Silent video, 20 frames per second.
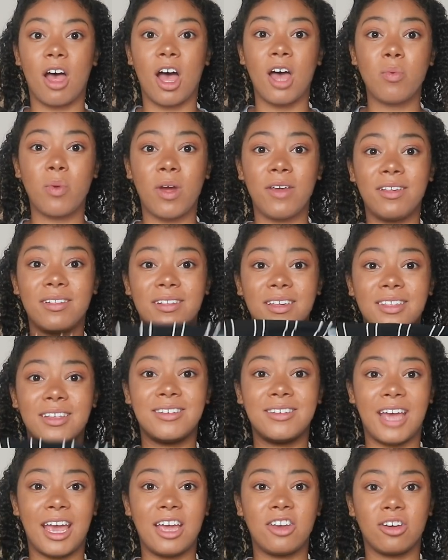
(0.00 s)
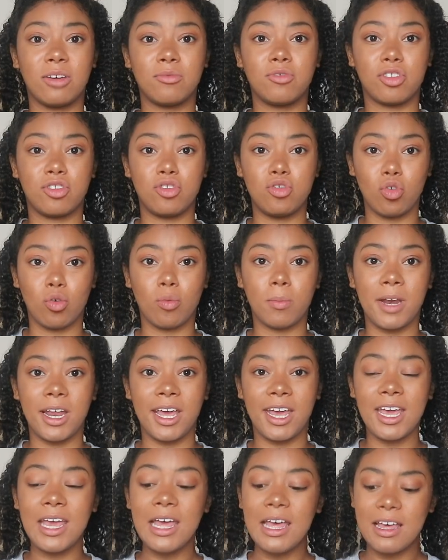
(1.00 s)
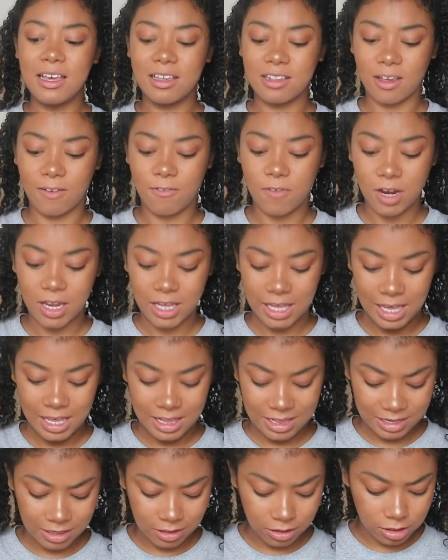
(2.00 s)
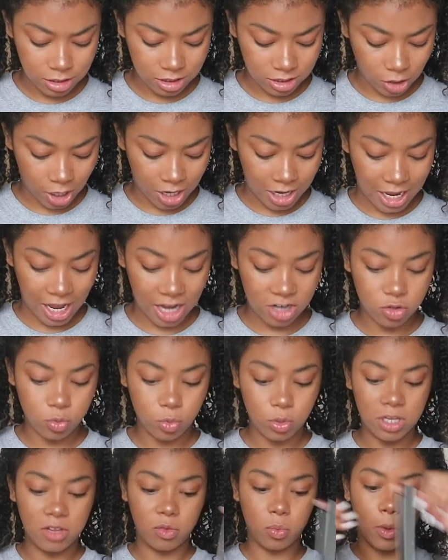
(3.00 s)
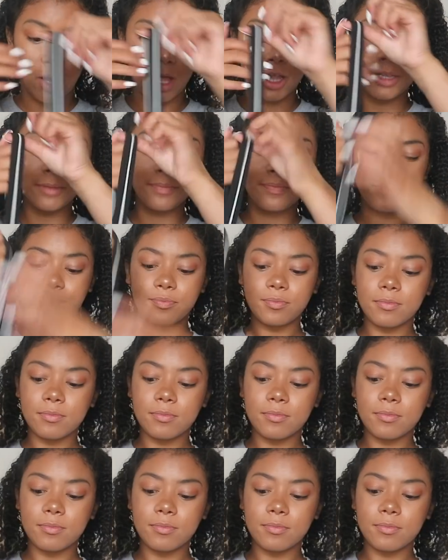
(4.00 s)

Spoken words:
I'd wear this daytime just normally because I feel like it still looks kind of casual as well.